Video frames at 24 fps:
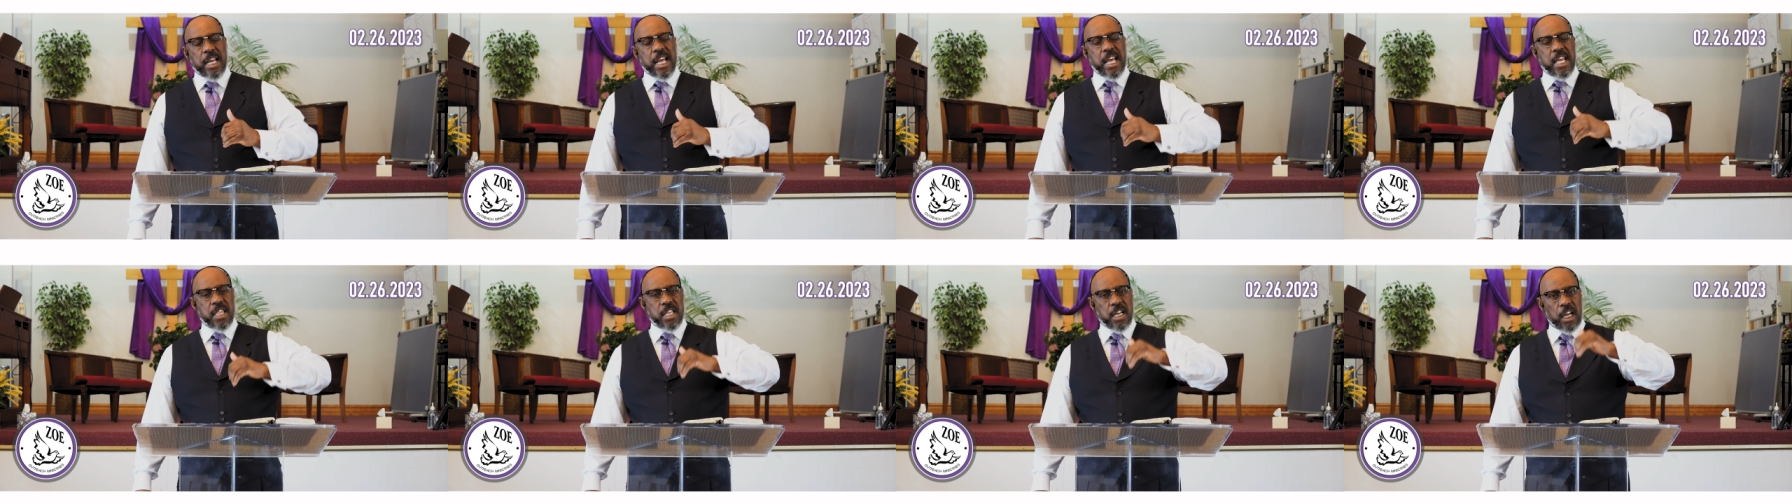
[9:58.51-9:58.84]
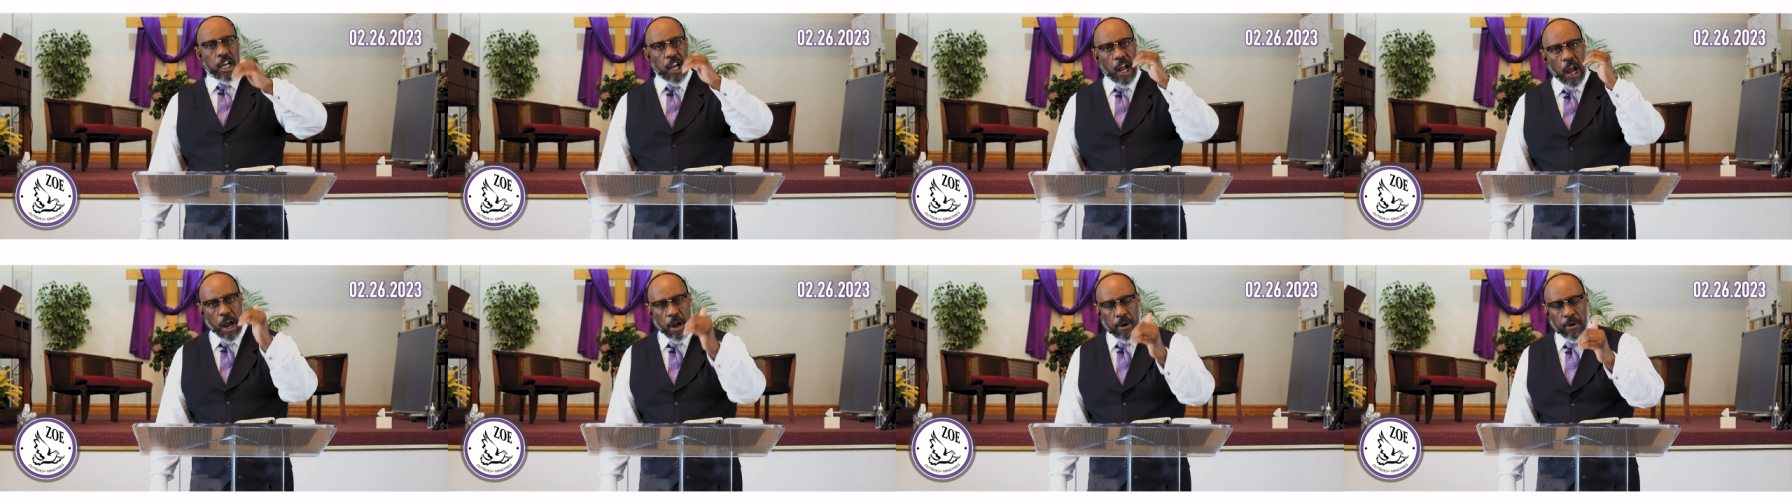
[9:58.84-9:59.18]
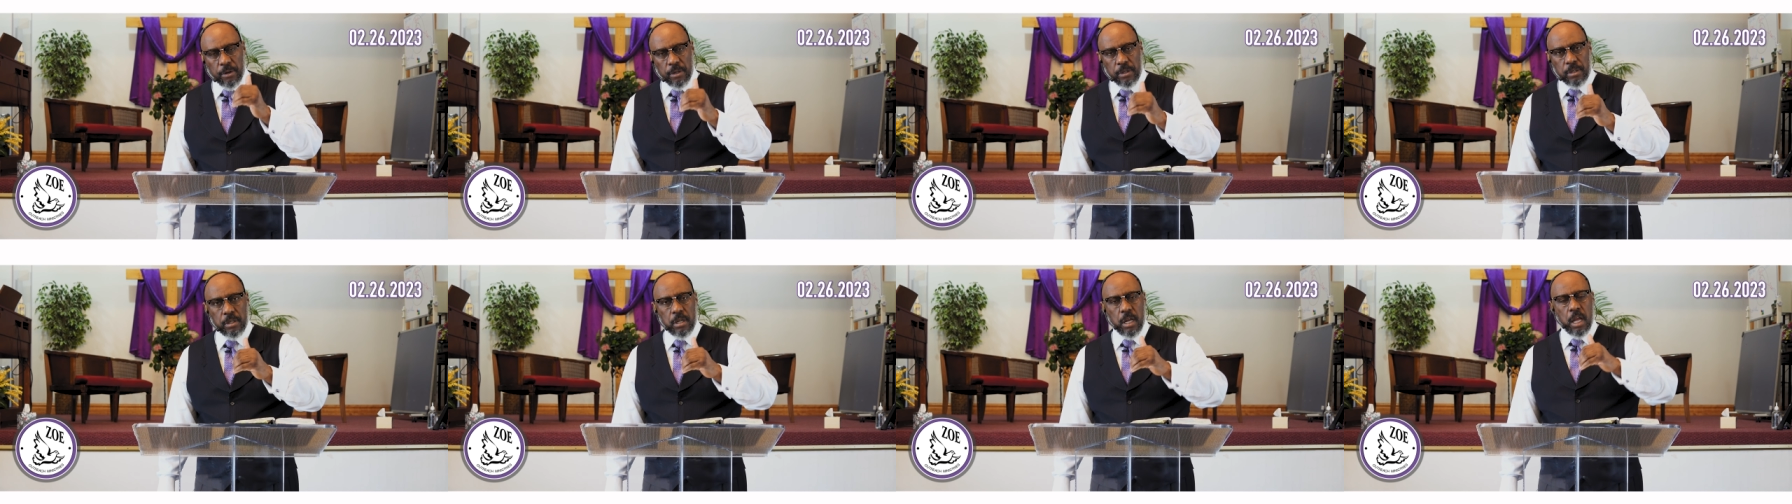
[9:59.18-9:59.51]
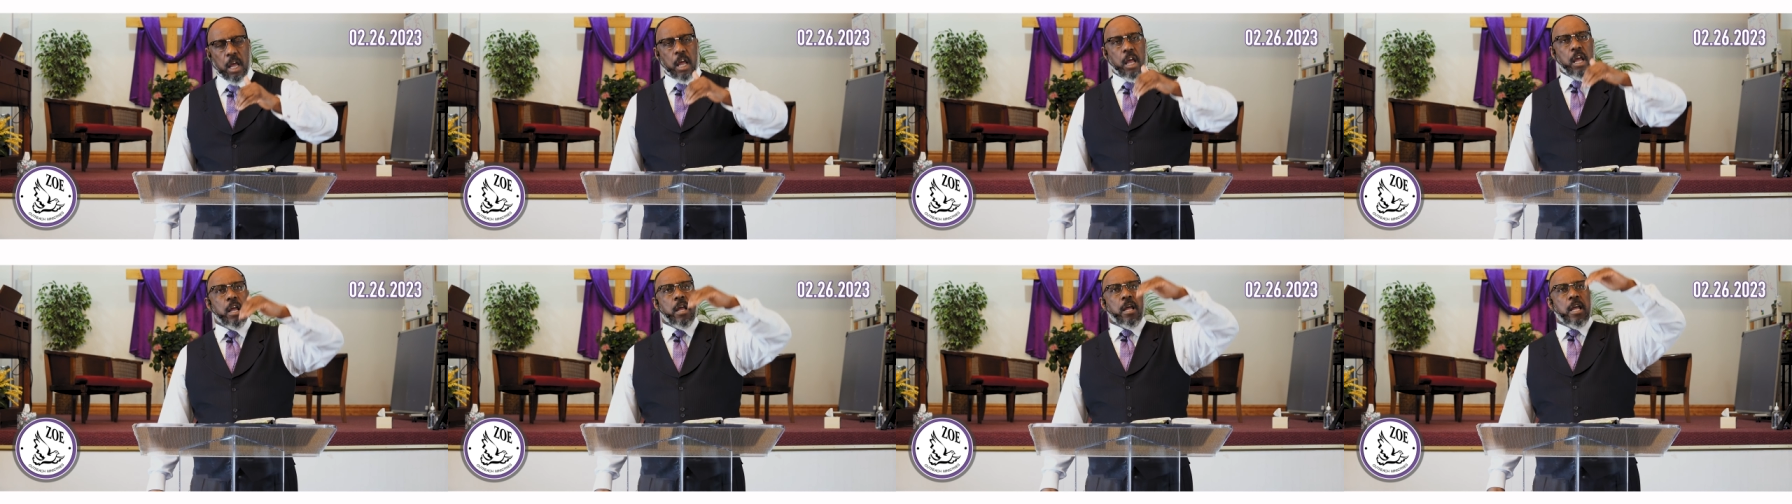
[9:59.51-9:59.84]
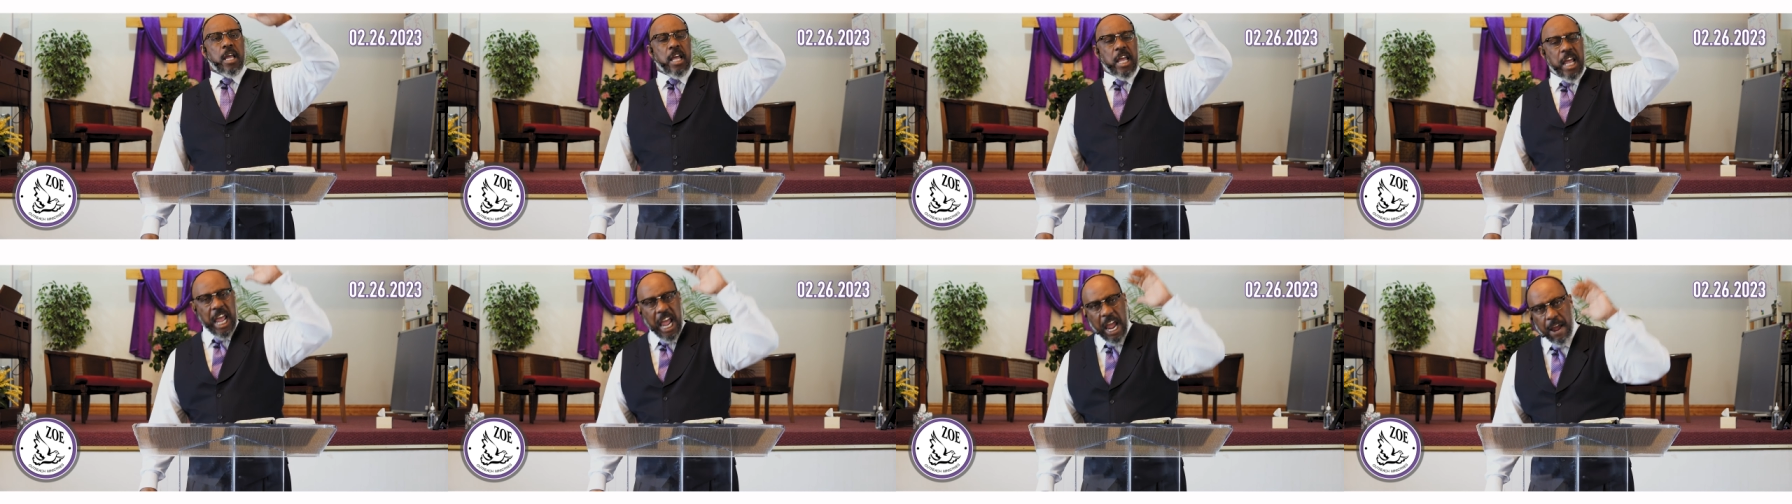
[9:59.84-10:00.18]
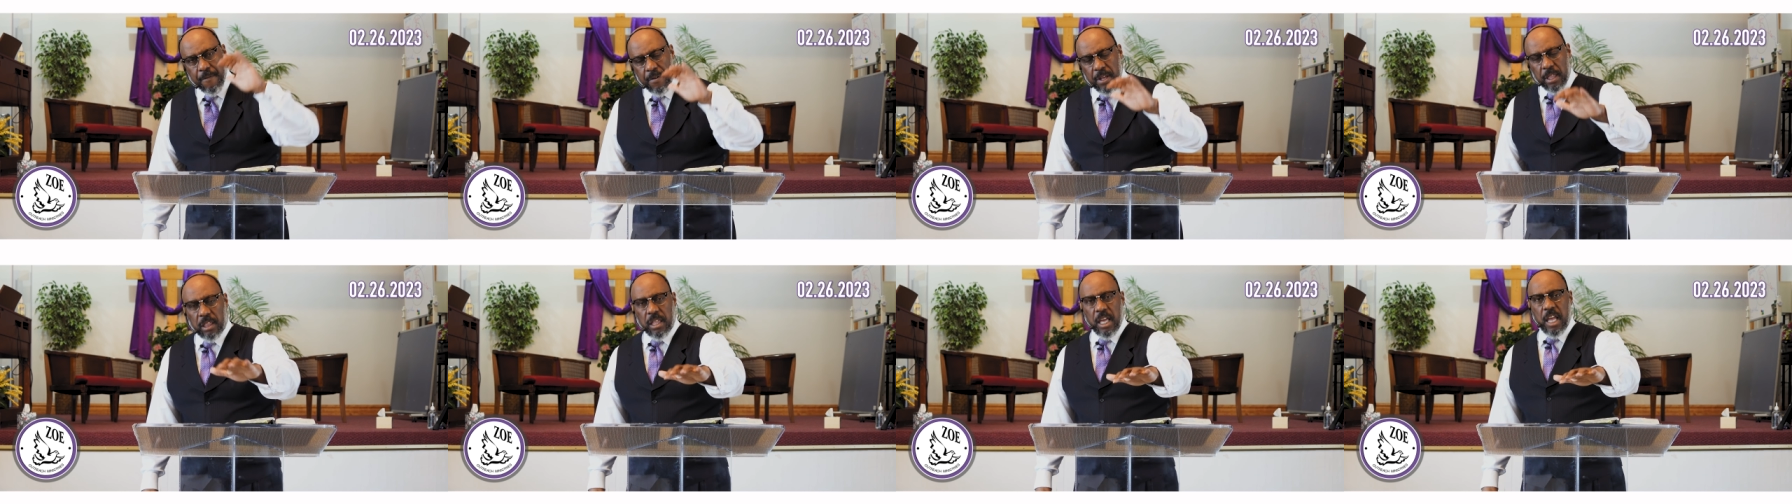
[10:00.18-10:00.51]
in the curse,
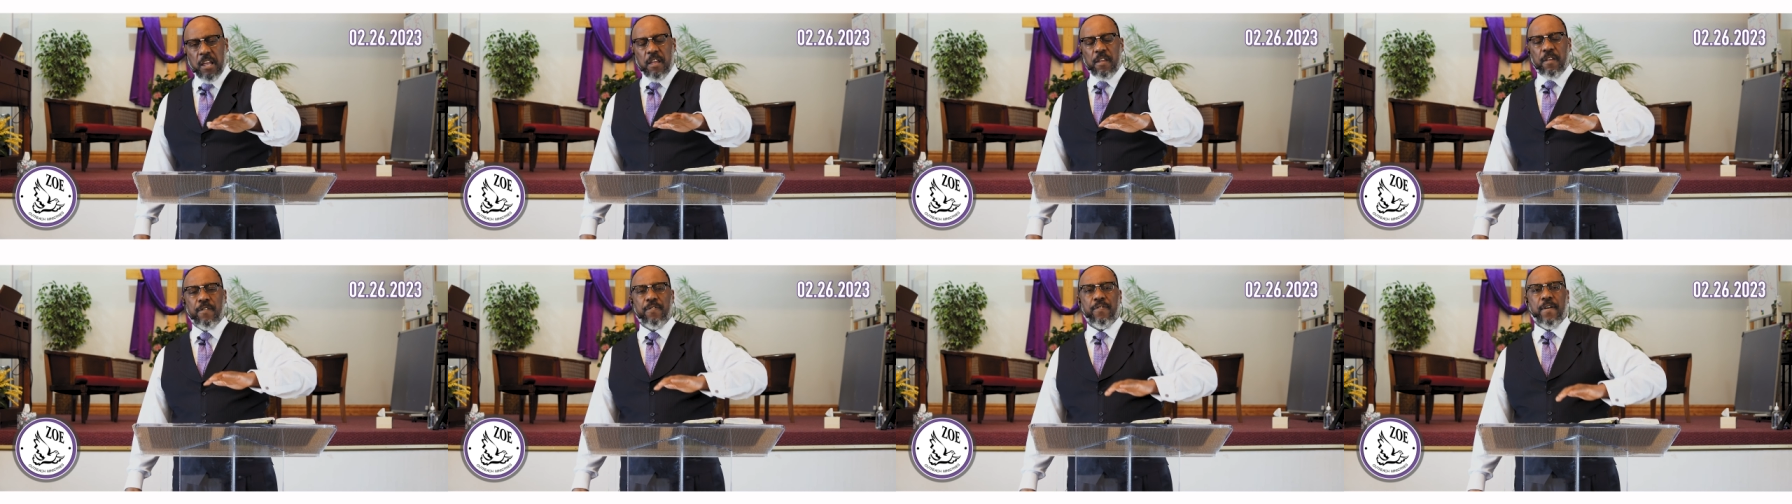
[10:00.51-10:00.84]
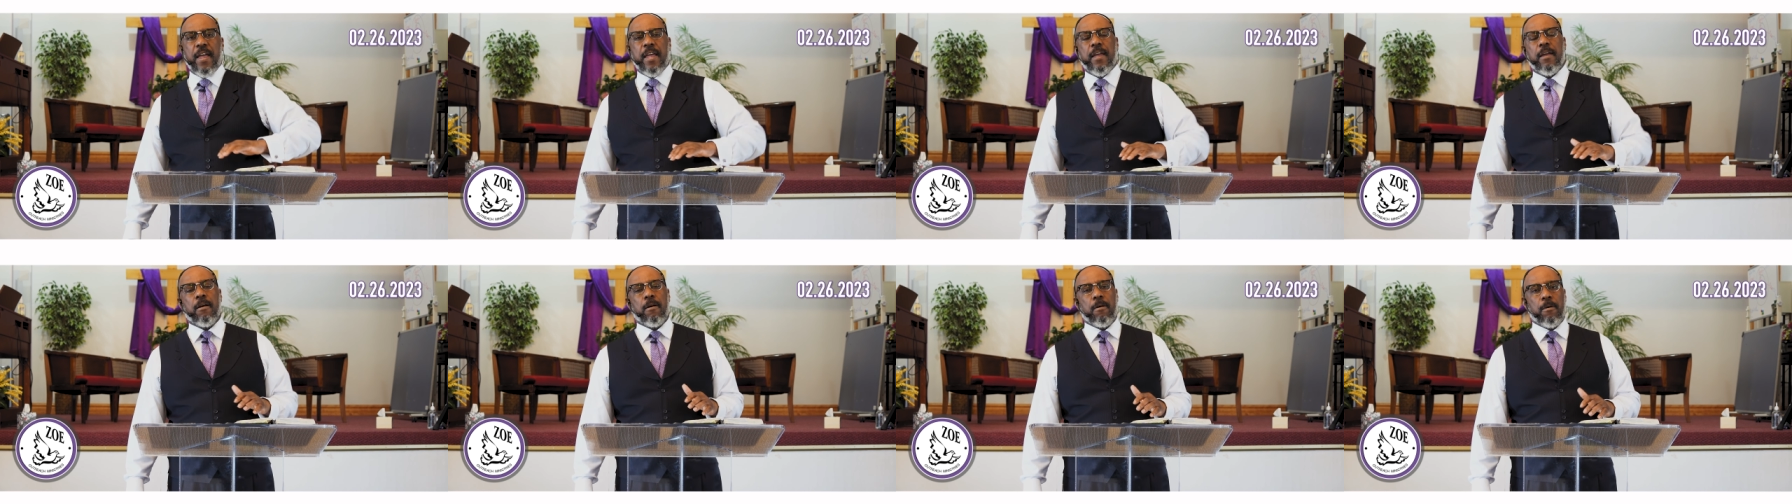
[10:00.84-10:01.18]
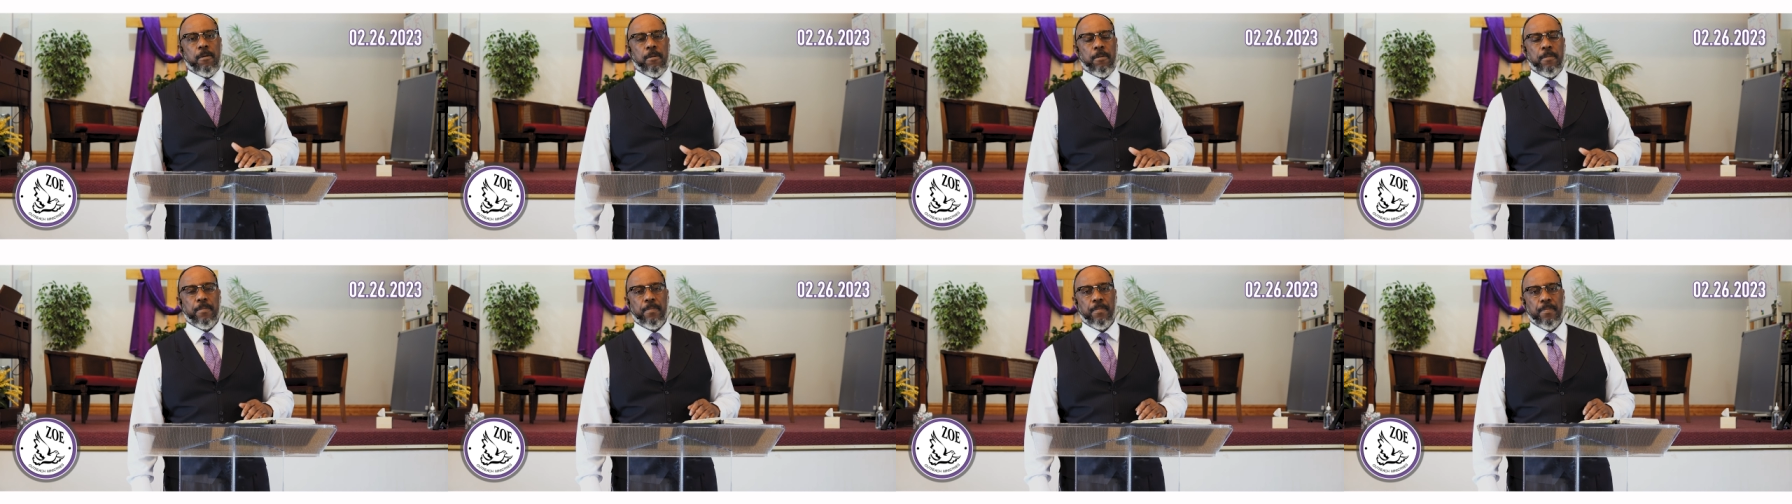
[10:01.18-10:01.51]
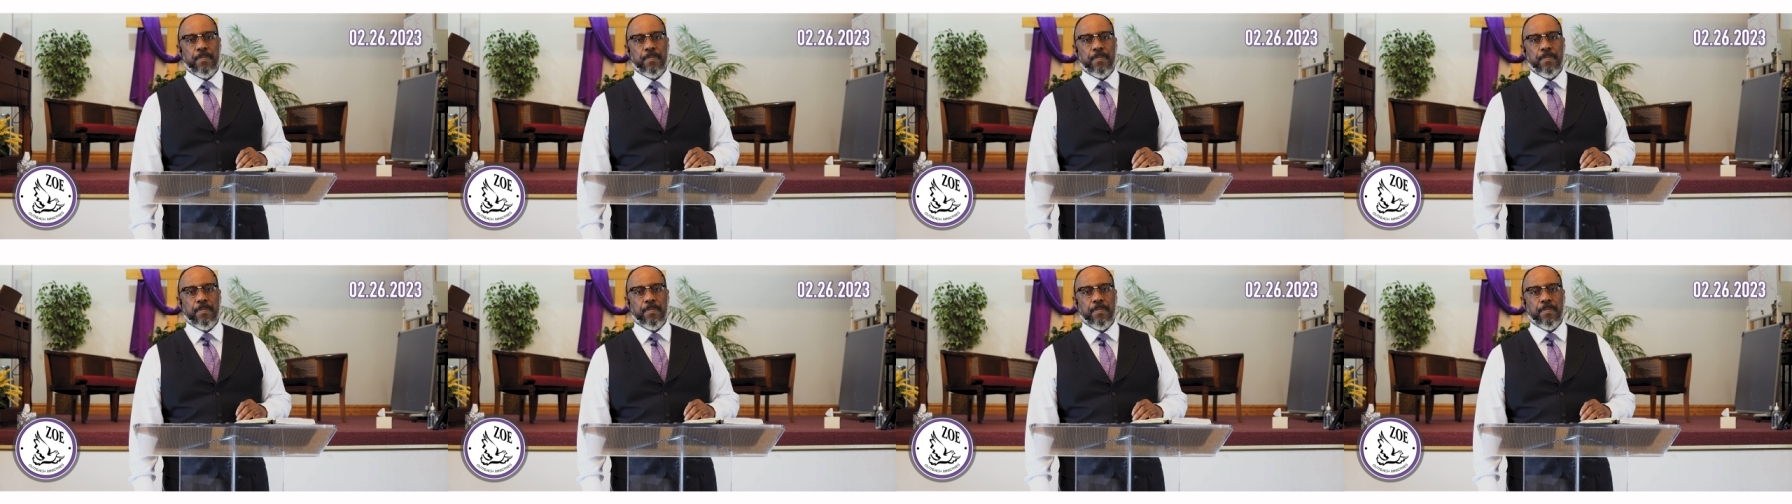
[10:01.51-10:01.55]
everything fell.